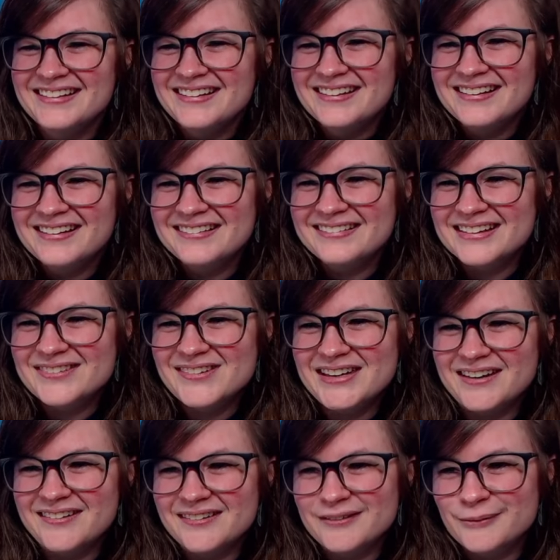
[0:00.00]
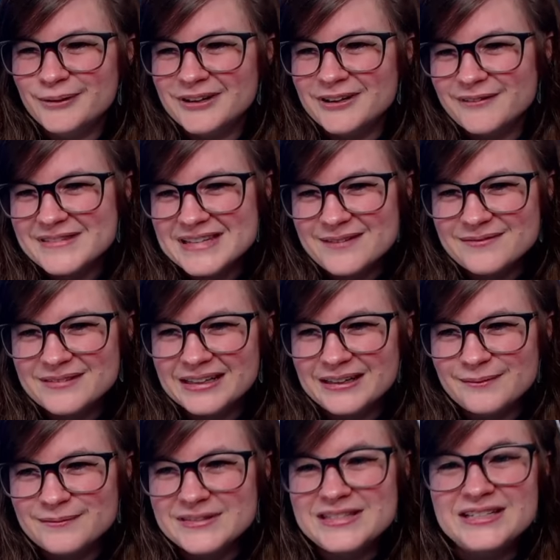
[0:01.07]
Sexy and another worker at the same
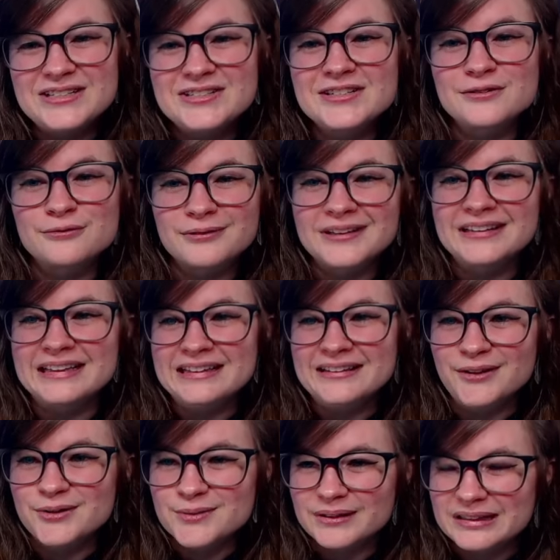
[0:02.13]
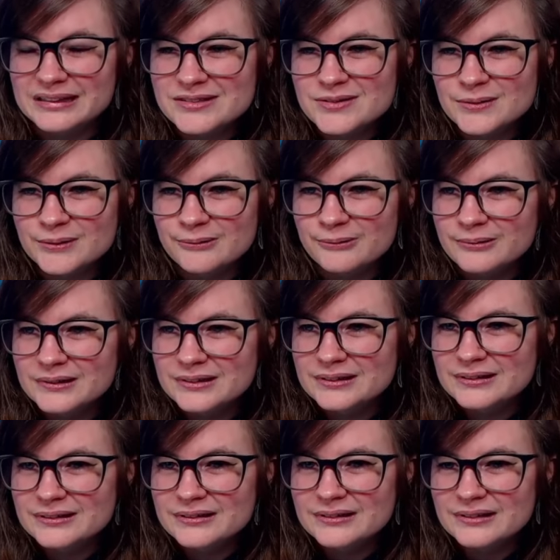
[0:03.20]
time. Did she really lose one? That's true.
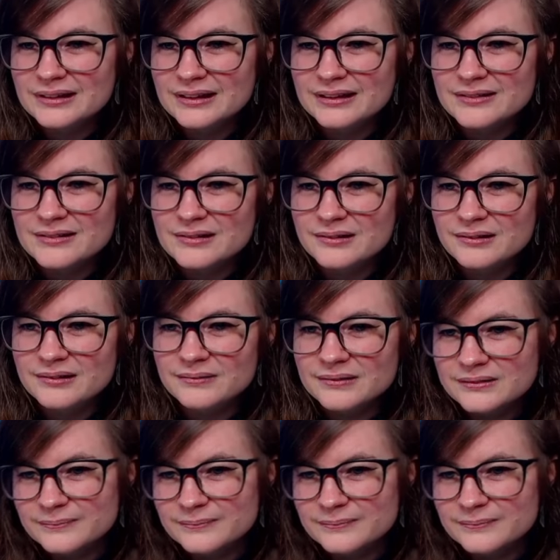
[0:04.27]
That's true.